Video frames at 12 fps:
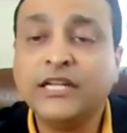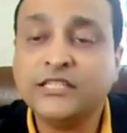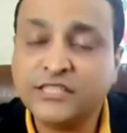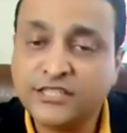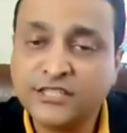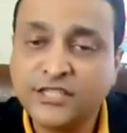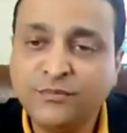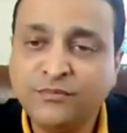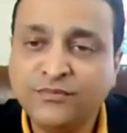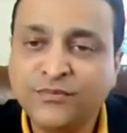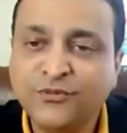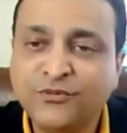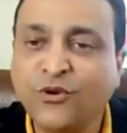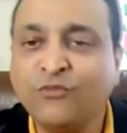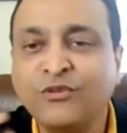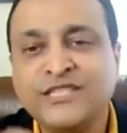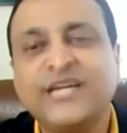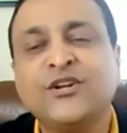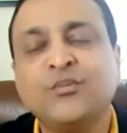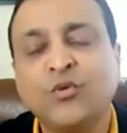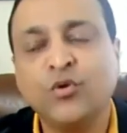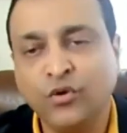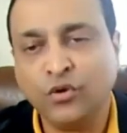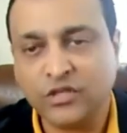the system from which that
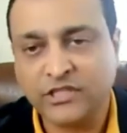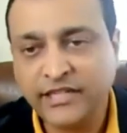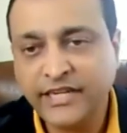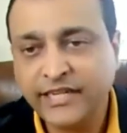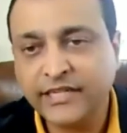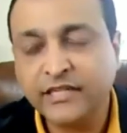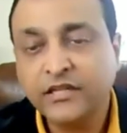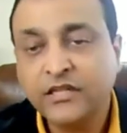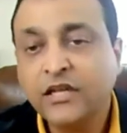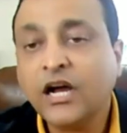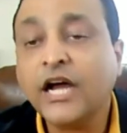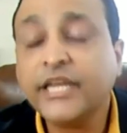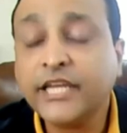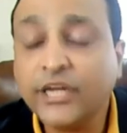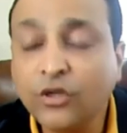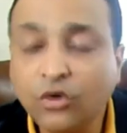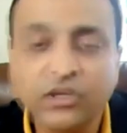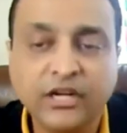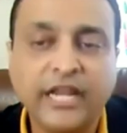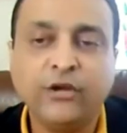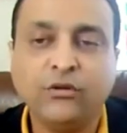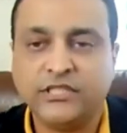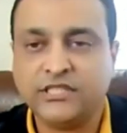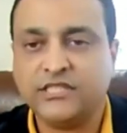report got generated, I cannot rely
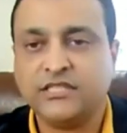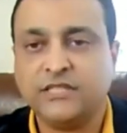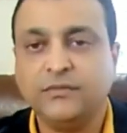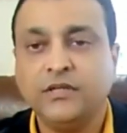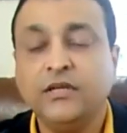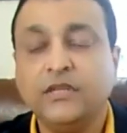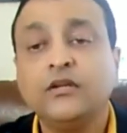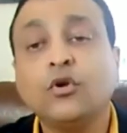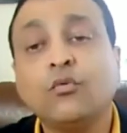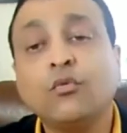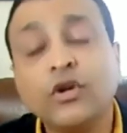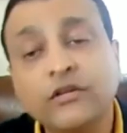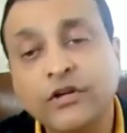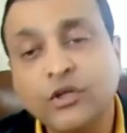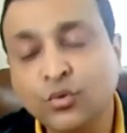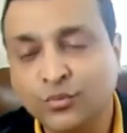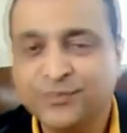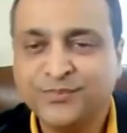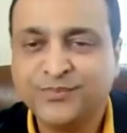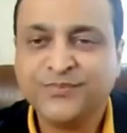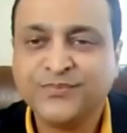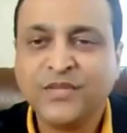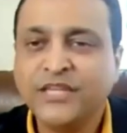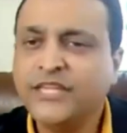on the system. Now what he will do?
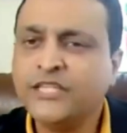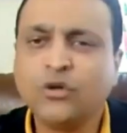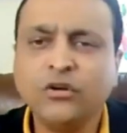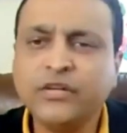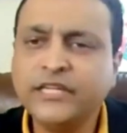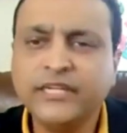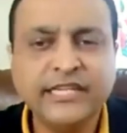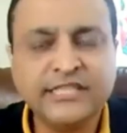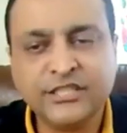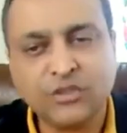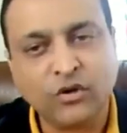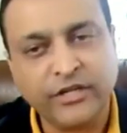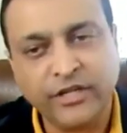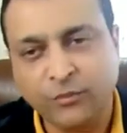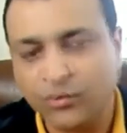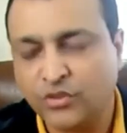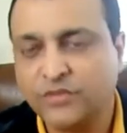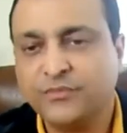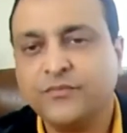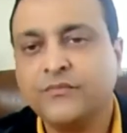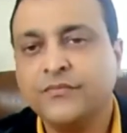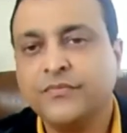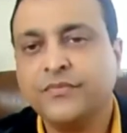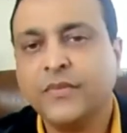He has already released his audit report.
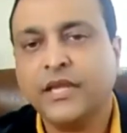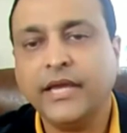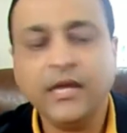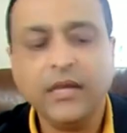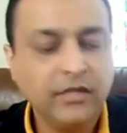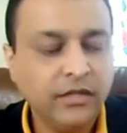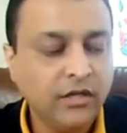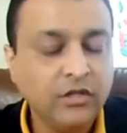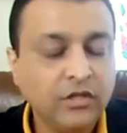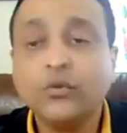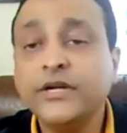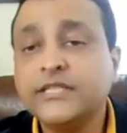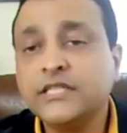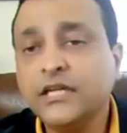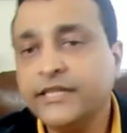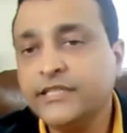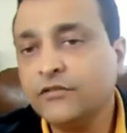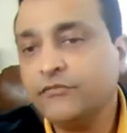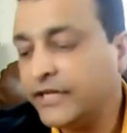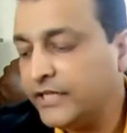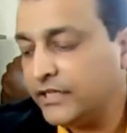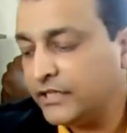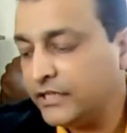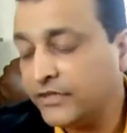Yeah. So it's a
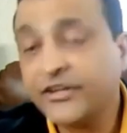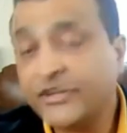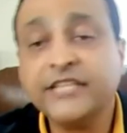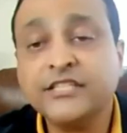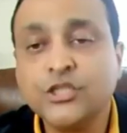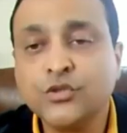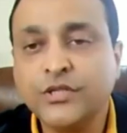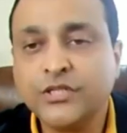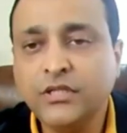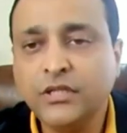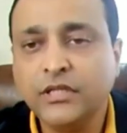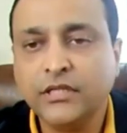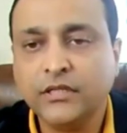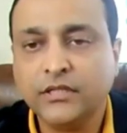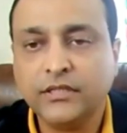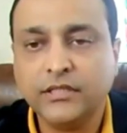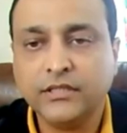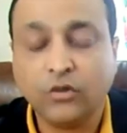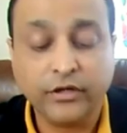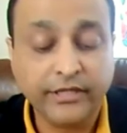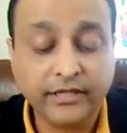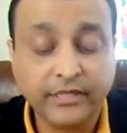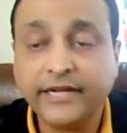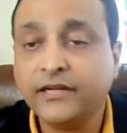very tricky situation the
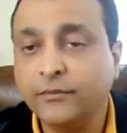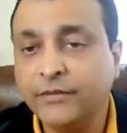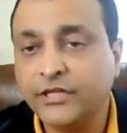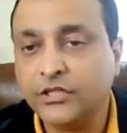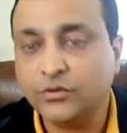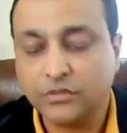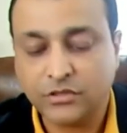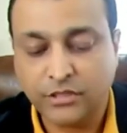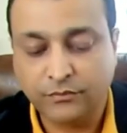auditor can come into.